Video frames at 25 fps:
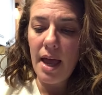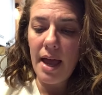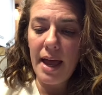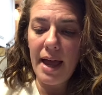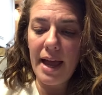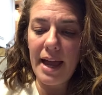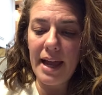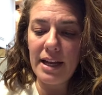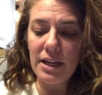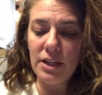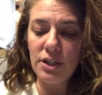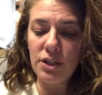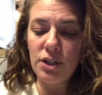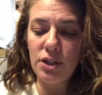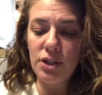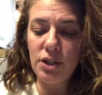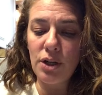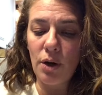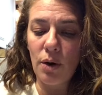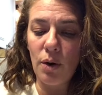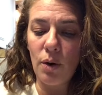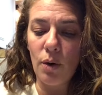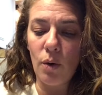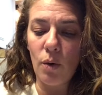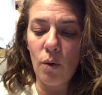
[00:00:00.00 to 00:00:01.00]
And
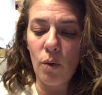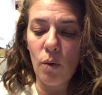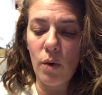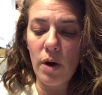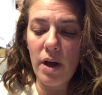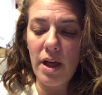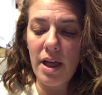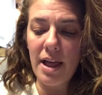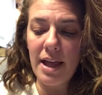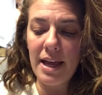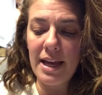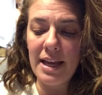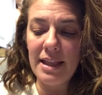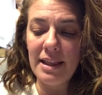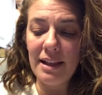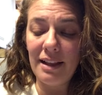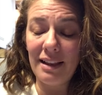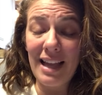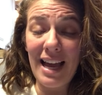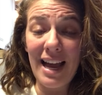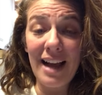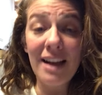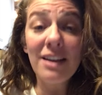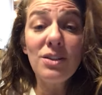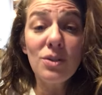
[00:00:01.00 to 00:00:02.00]
so in the
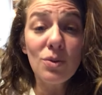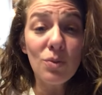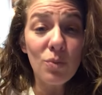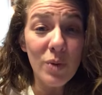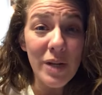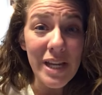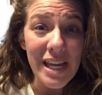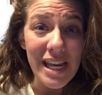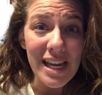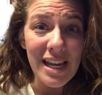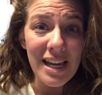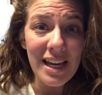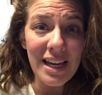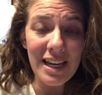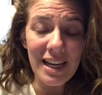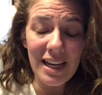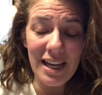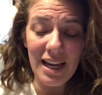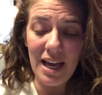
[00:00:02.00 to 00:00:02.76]
last week,